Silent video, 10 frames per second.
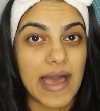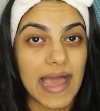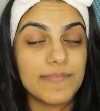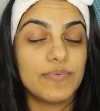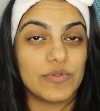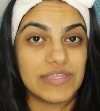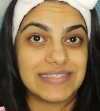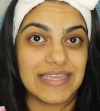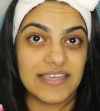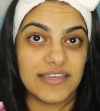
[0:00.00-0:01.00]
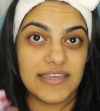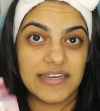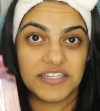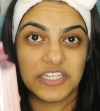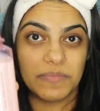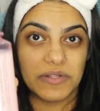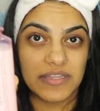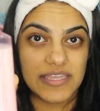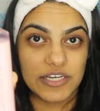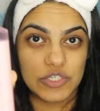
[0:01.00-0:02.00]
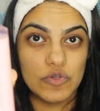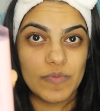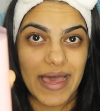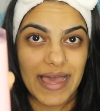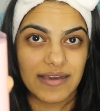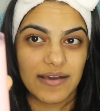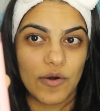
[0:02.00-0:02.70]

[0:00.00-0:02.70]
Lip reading: I bought this in a 2-pack